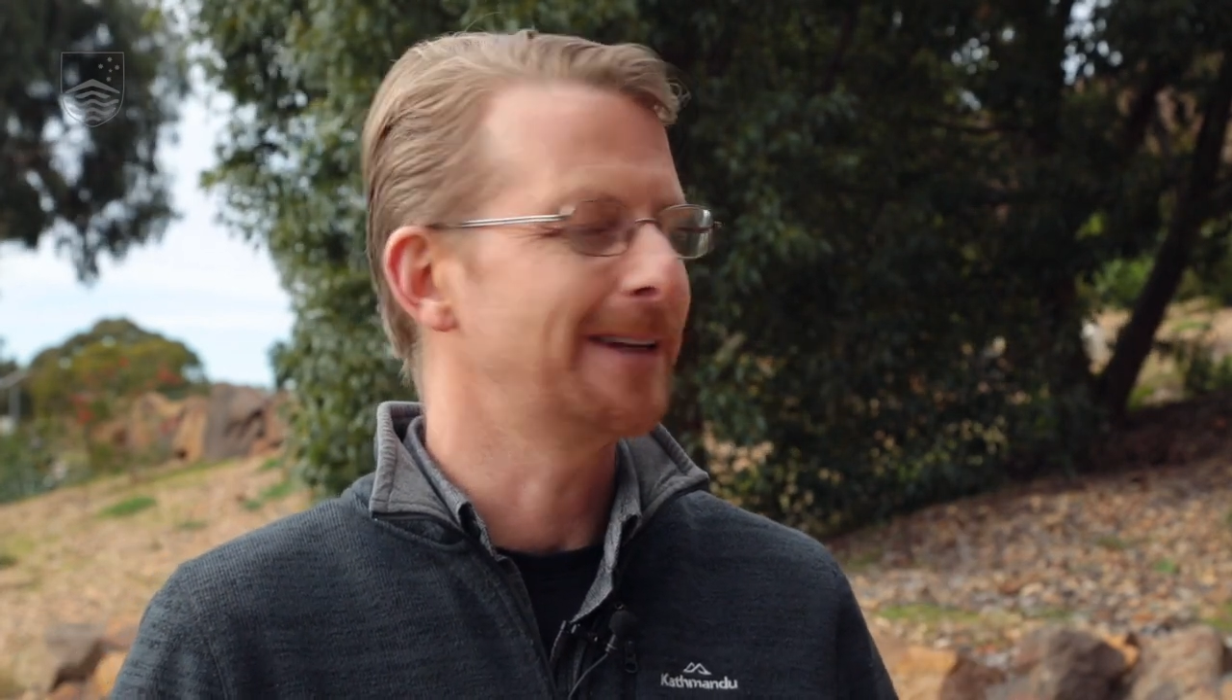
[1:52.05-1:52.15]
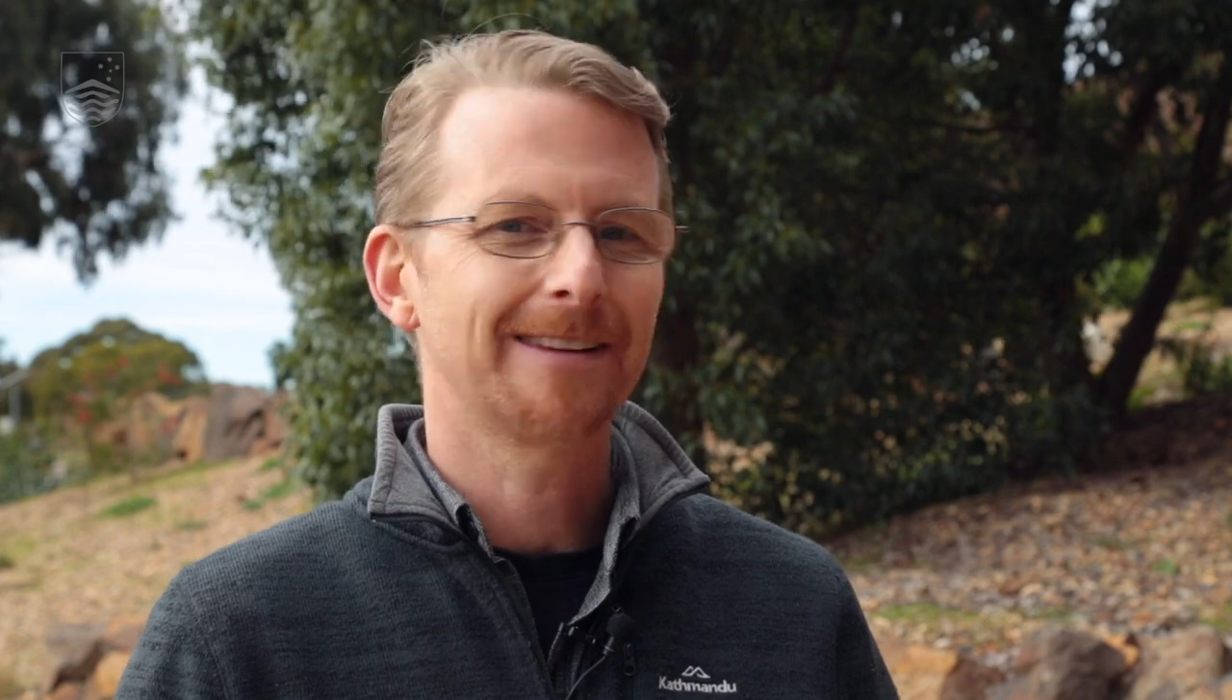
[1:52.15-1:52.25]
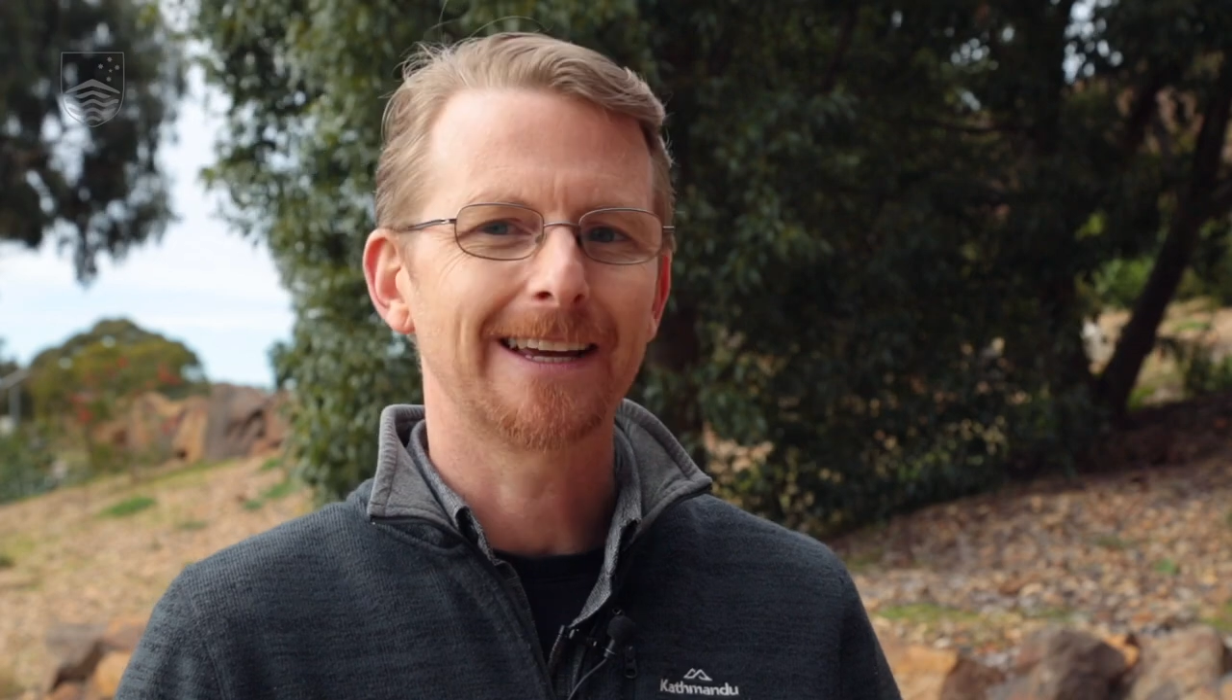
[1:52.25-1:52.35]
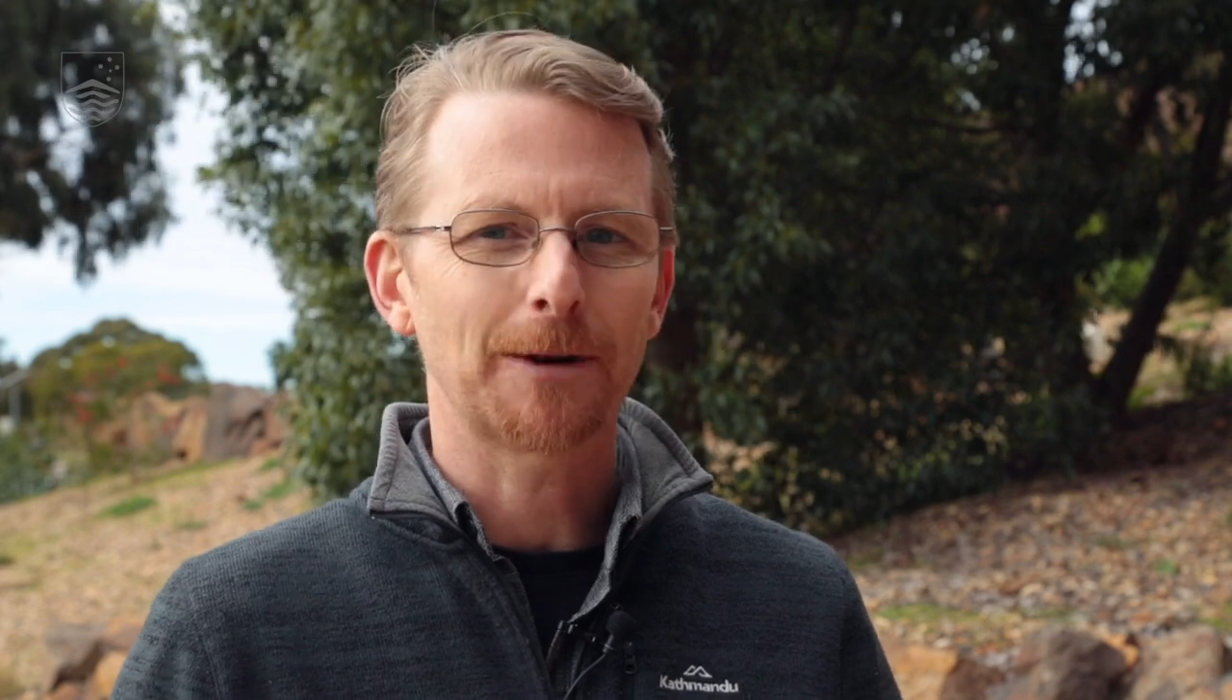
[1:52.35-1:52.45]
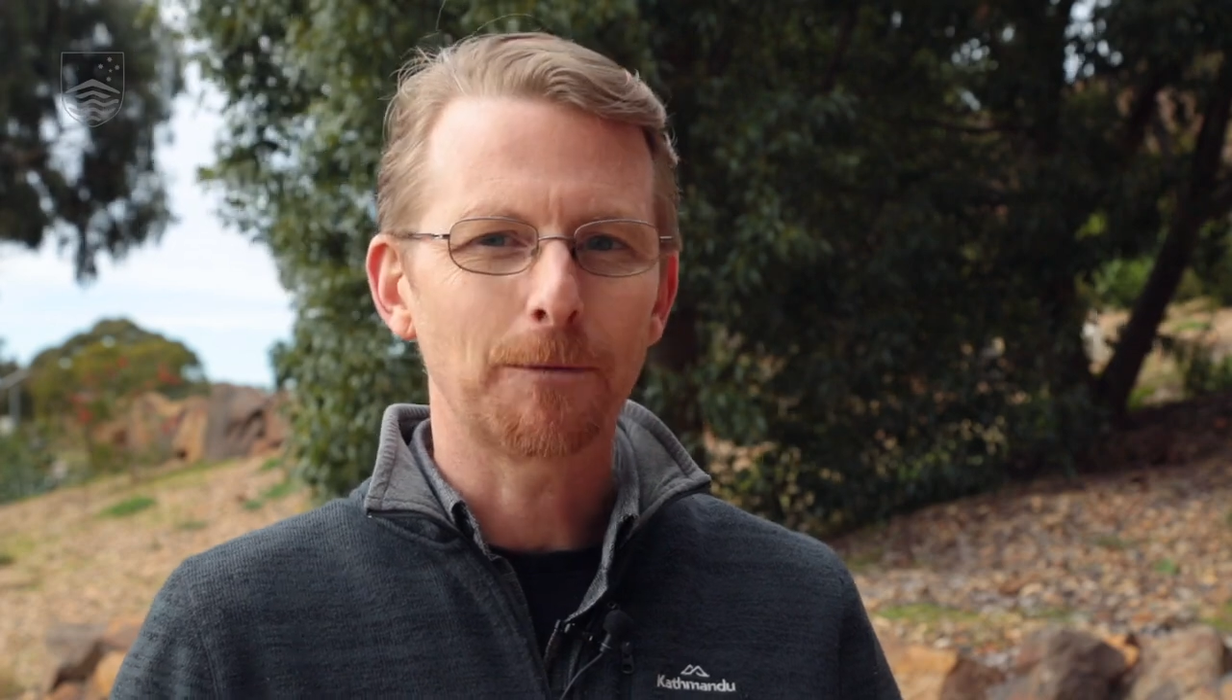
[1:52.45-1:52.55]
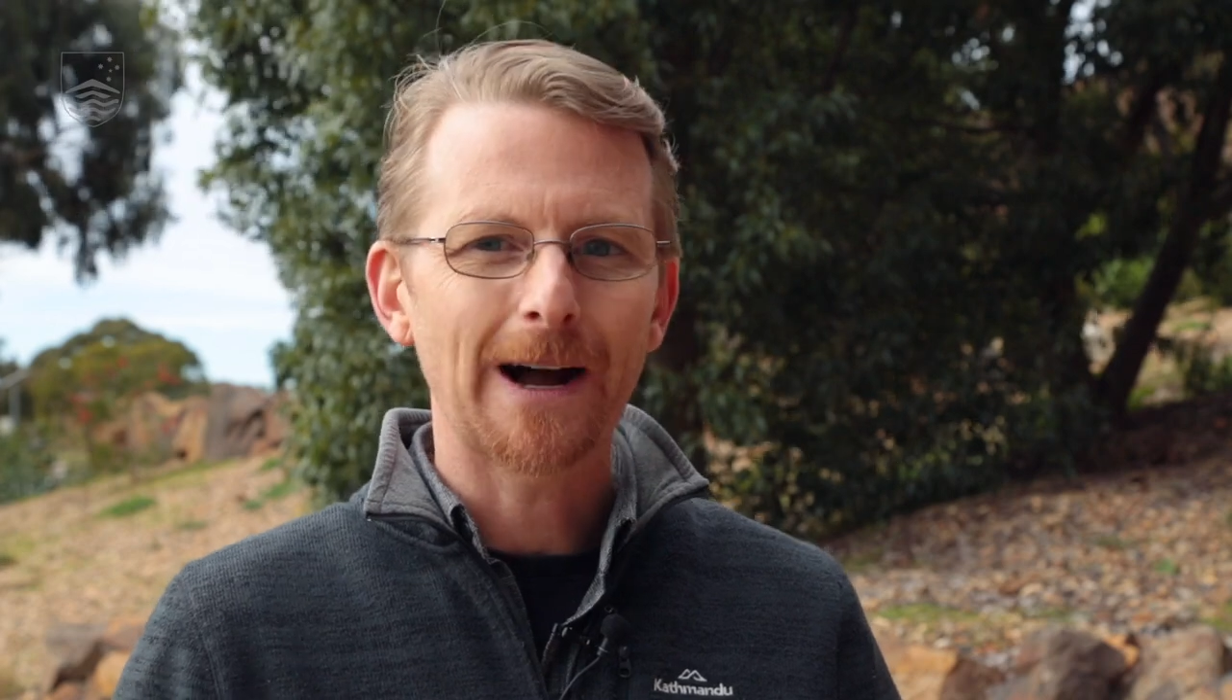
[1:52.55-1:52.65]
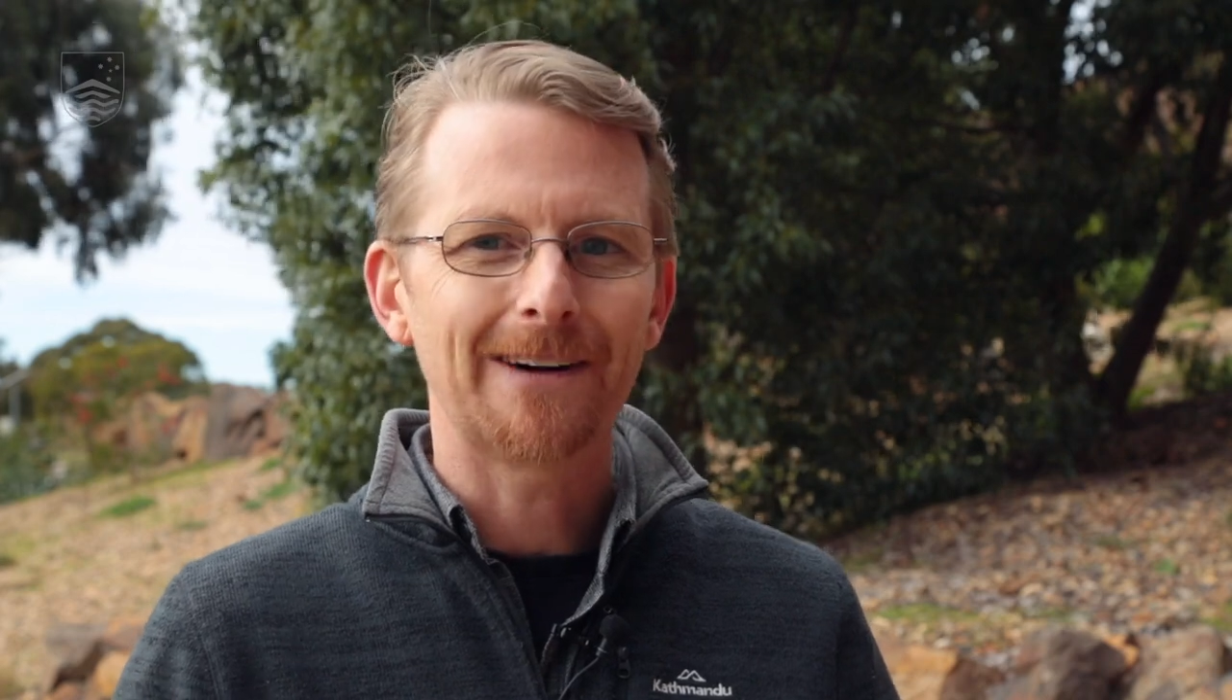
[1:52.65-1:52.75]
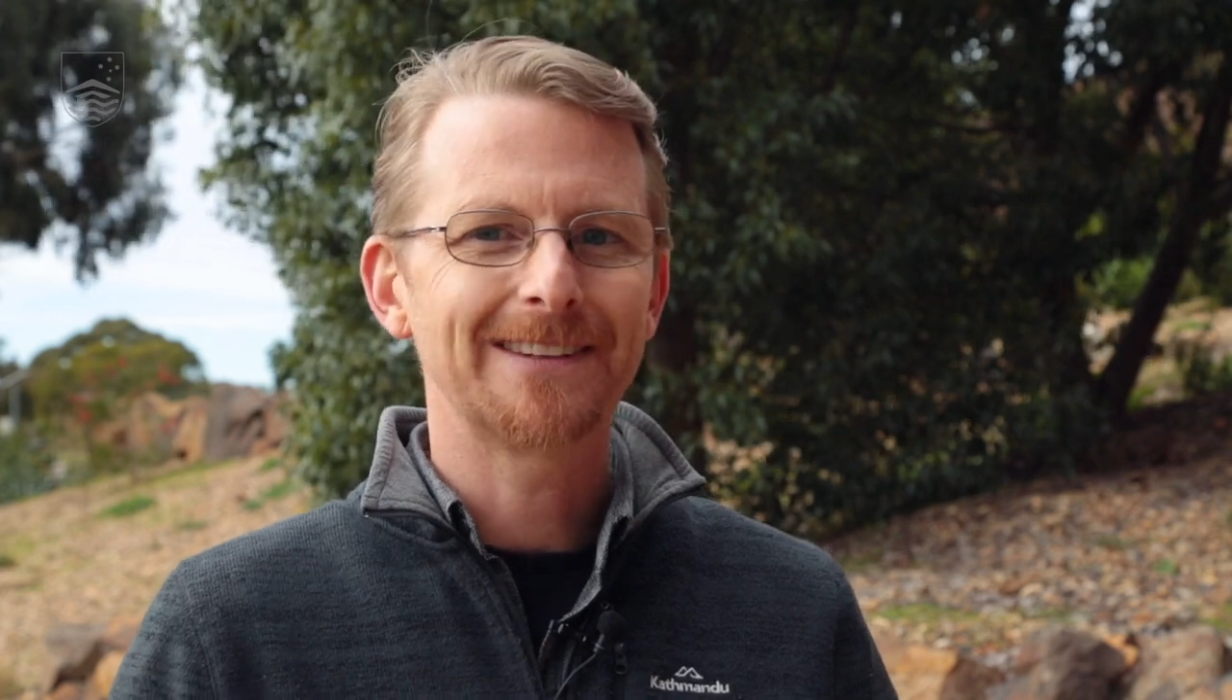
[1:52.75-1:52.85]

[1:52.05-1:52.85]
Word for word: and think, wow,